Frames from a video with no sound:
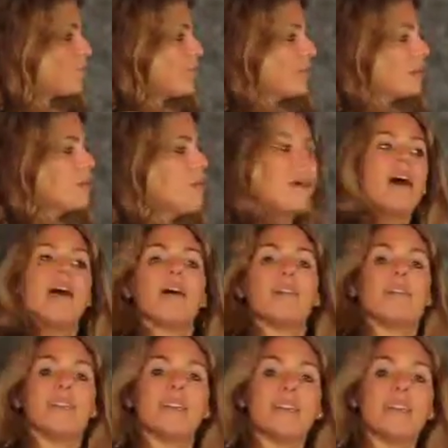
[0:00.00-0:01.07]
we think
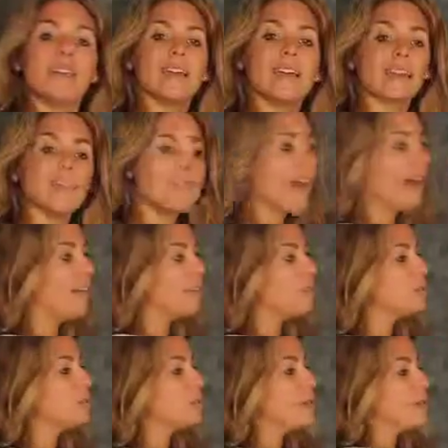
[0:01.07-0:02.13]
about the
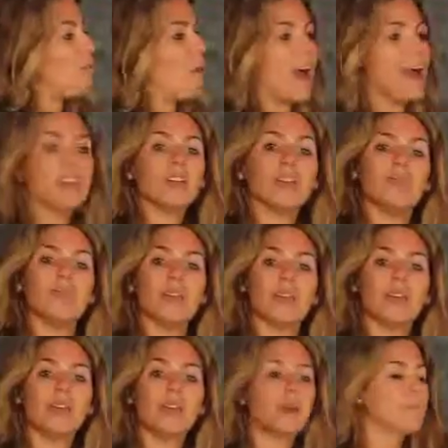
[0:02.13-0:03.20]
values that y could
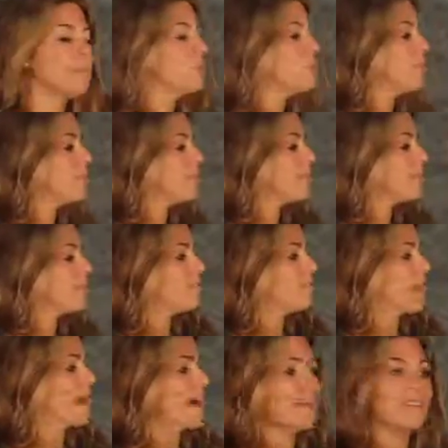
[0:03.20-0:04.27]
be between
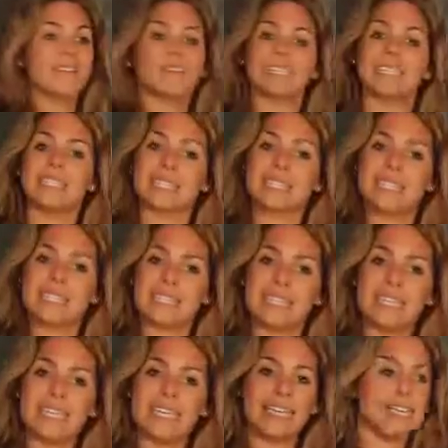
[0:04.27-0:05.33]
5 and
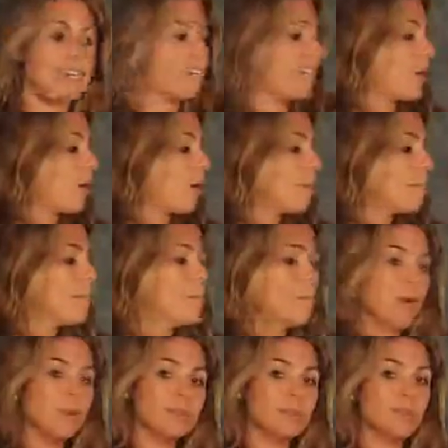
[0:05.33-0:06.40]
16 that are
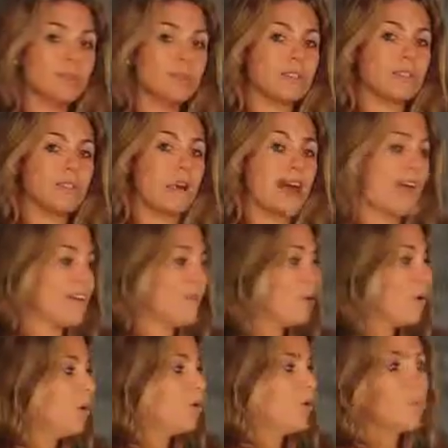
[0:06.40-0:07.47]
multiples of
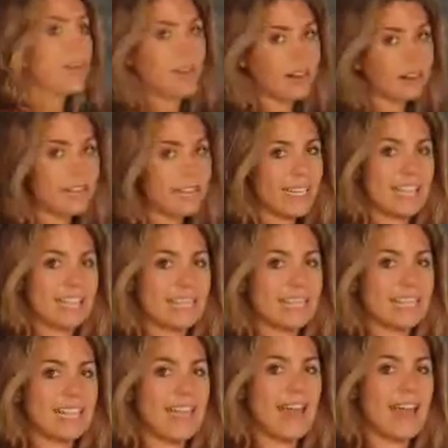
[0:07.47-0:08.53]
5, we already got
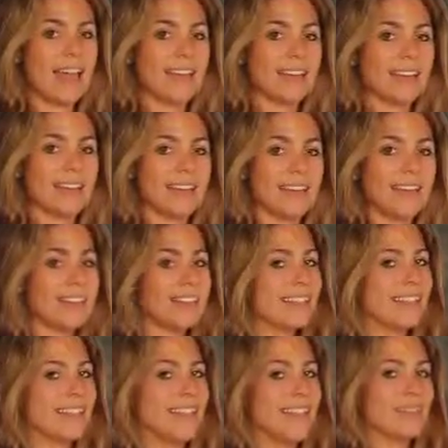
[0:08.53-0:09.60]
to 10.
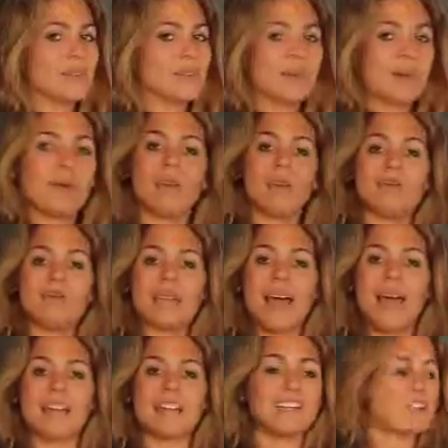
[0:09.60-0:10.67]
The next one up from
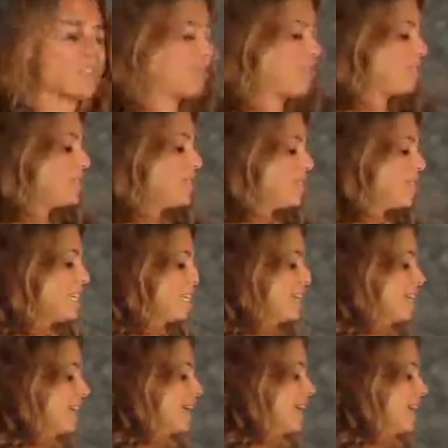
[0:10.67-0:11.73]
10 is
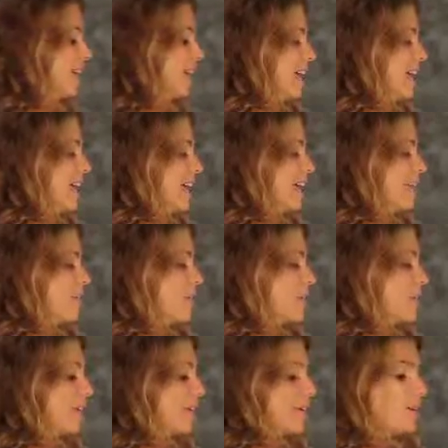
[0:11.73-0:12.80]
15. And then
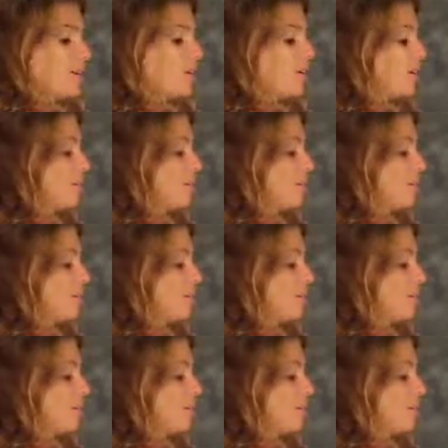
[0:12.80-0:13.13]
we can't go